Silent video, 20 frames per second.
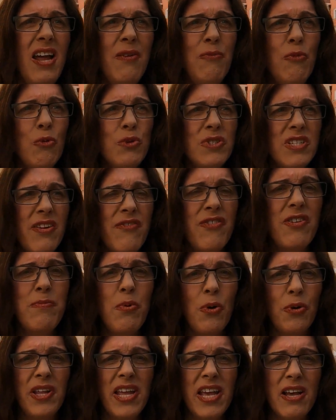and almost
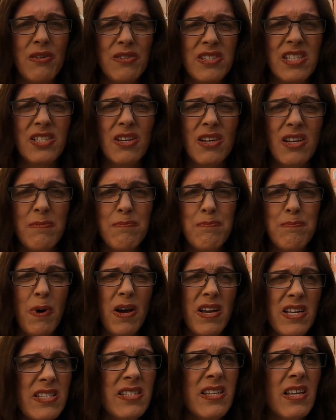everybody else is on a
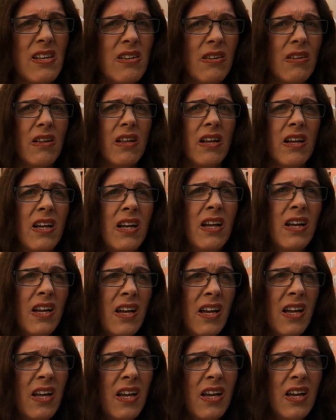bicycle.
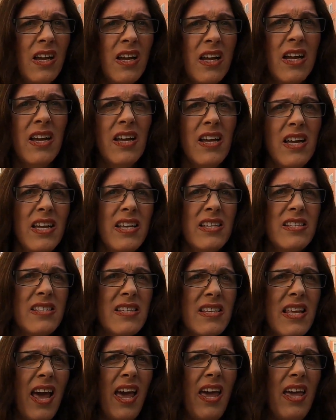
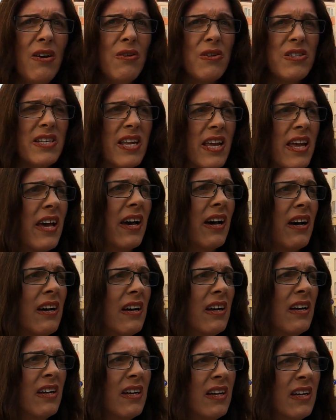It's chaos here.
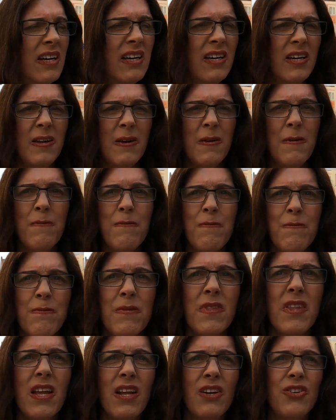
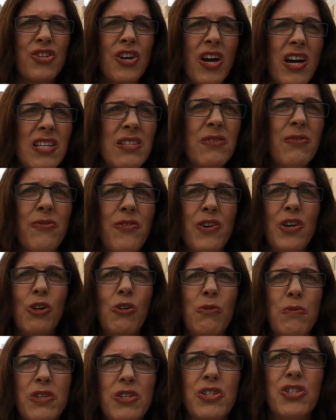I'm trying to
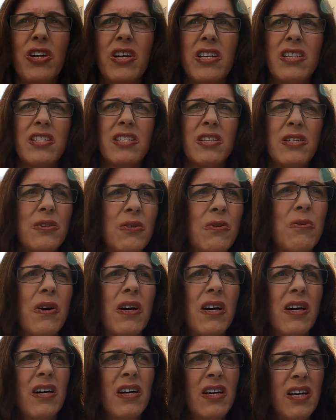film and trying to
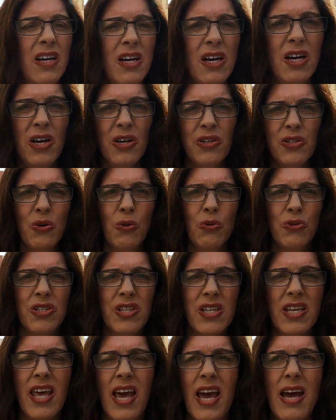talk
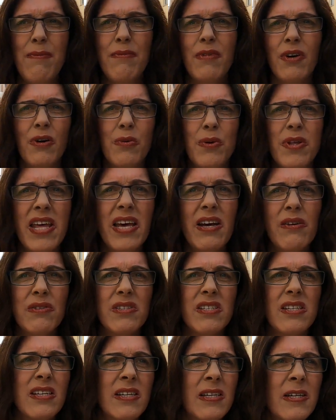to the camera
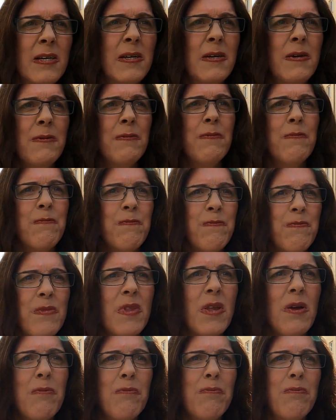without
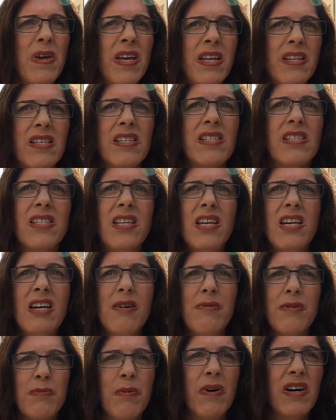being
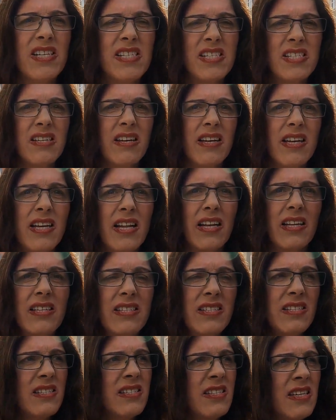disturbed by
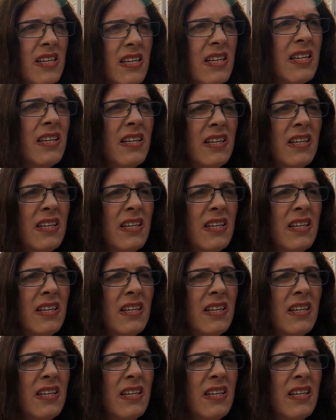cyclists